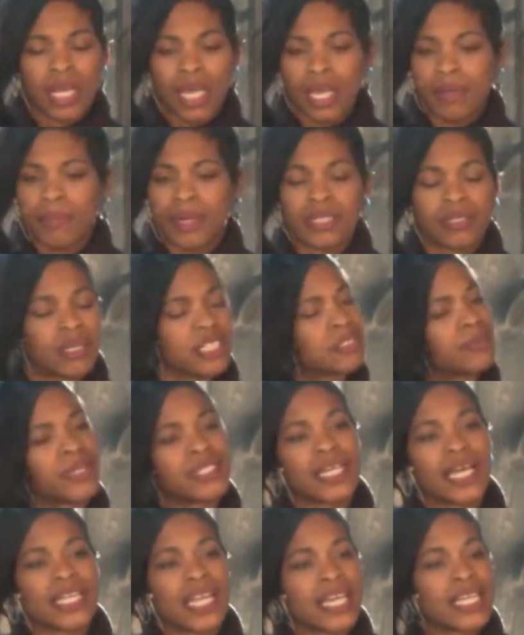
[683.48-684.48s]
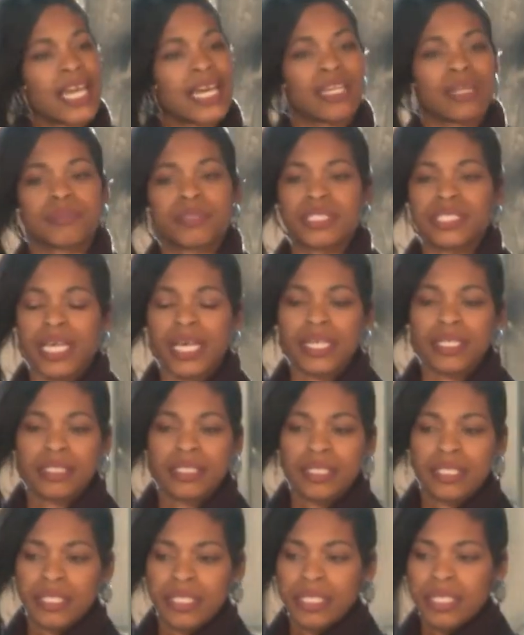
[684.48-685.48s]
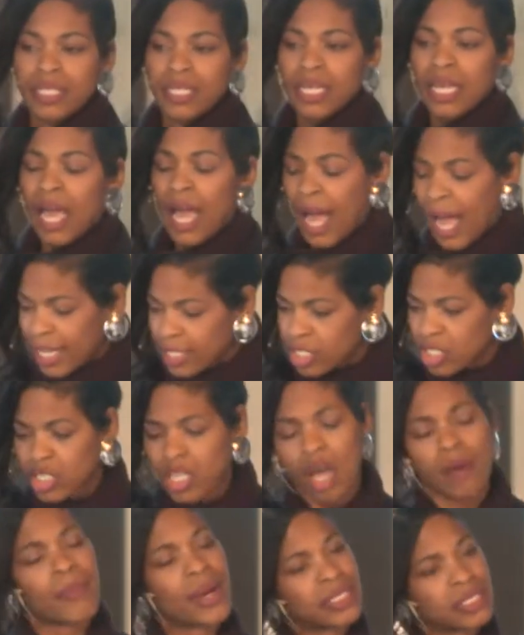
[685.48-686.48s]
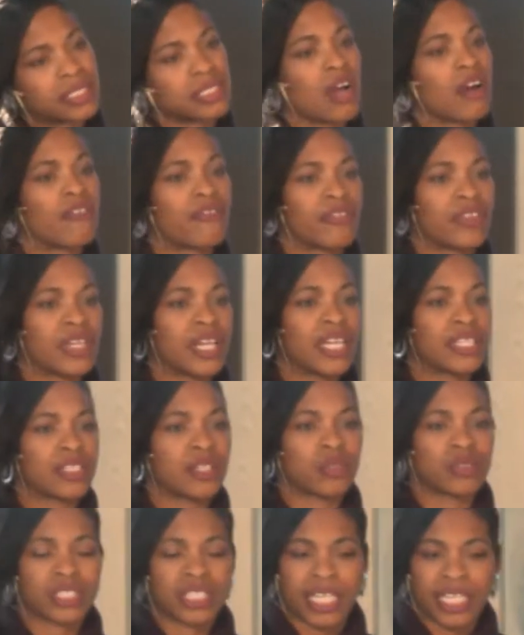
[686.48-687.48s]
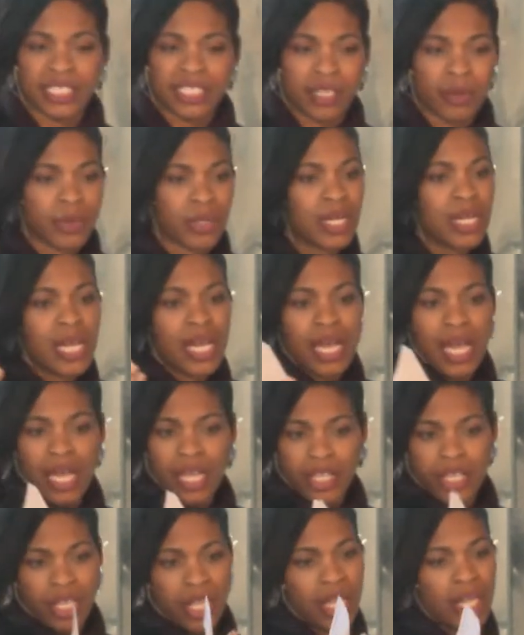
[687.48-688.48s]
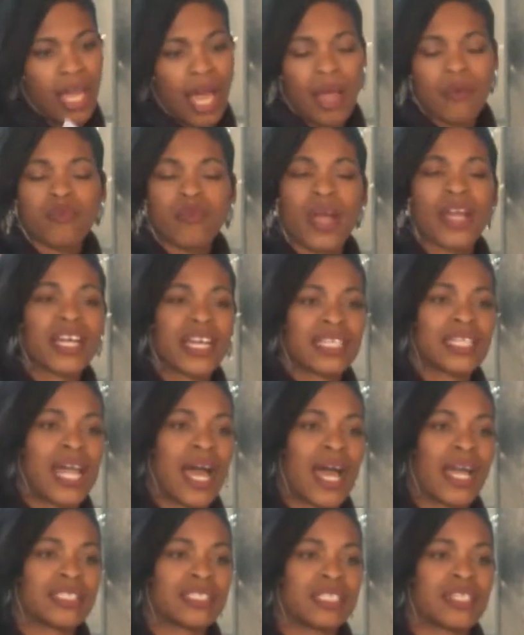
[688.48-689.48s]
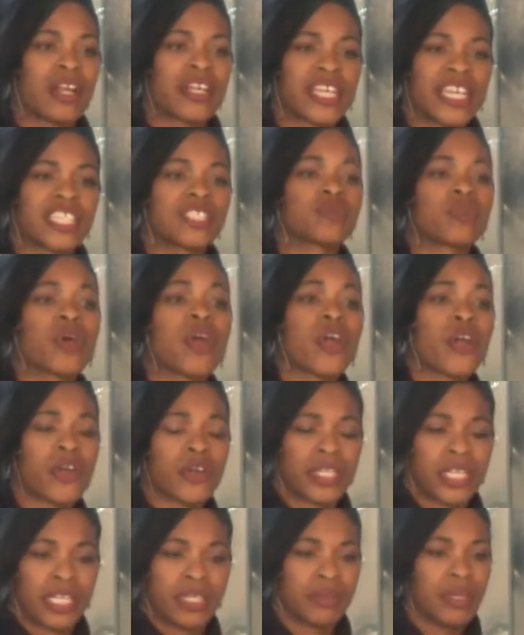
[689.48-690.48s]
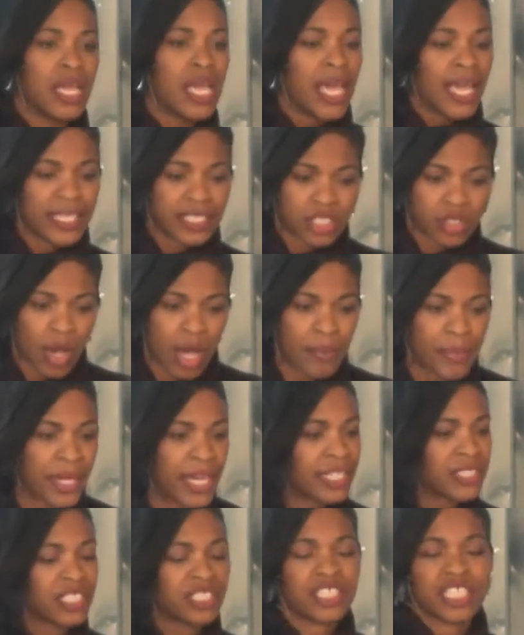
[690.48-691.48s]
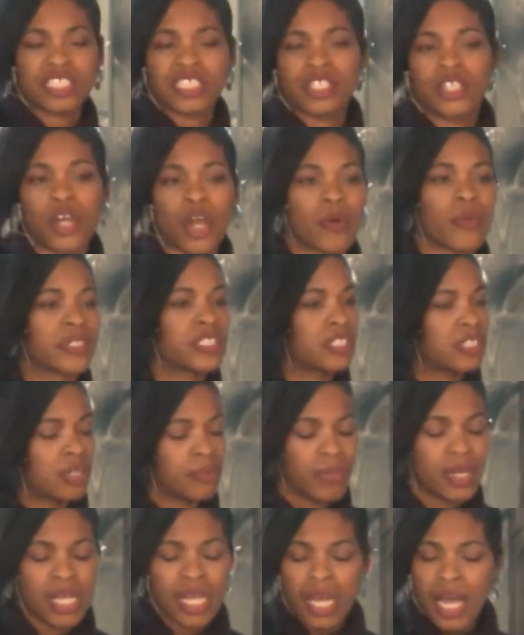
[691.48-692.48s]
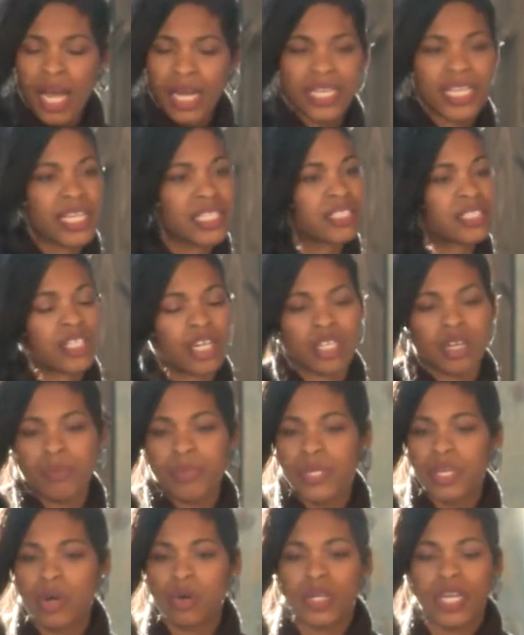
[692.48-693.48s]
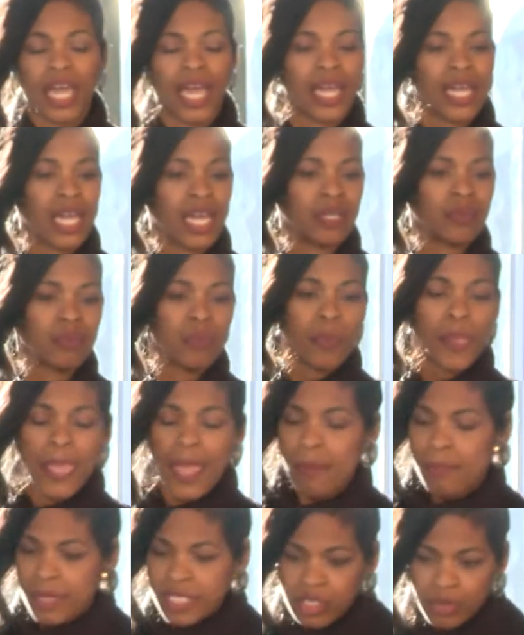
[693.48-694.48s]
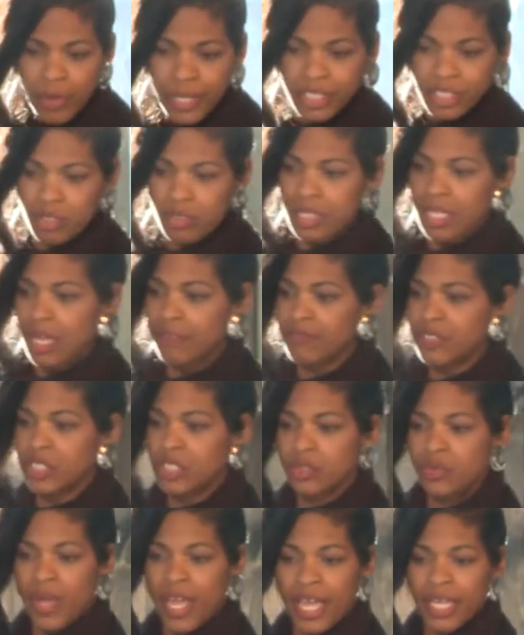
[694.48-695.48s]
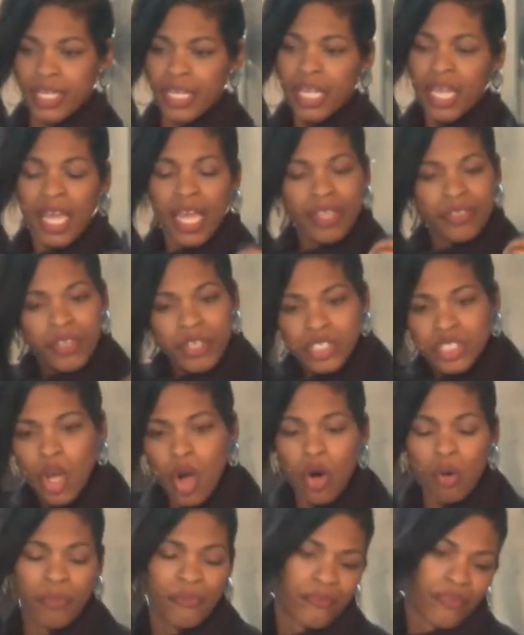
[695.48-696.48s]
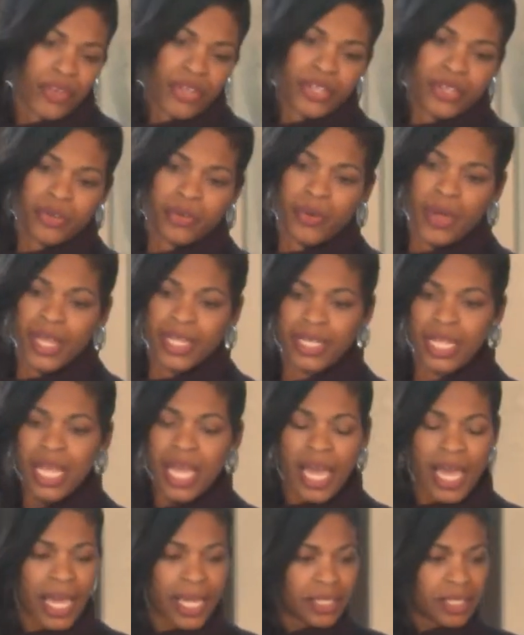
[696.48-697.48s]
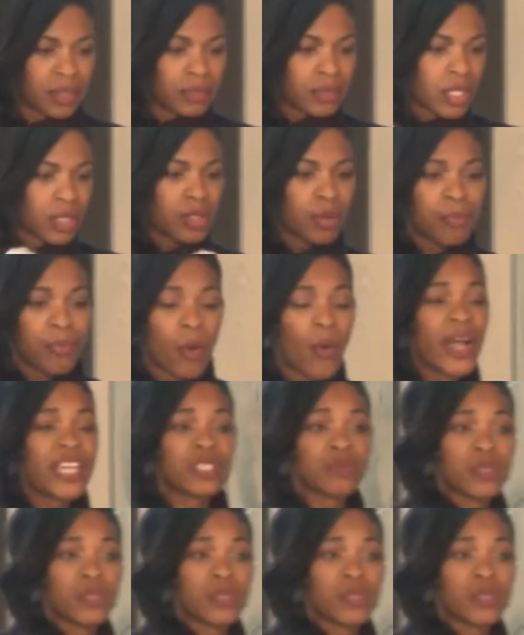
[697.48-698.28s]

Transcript: and my, because my dad had got upset. I saw myself in those kids. There were, I recognized that our kids were hurting. And so I began to just encourage them, honey, it's going to be okay. And, and Miss Rachel loves you. And, and there's hope for you. And, and the, the, the, boys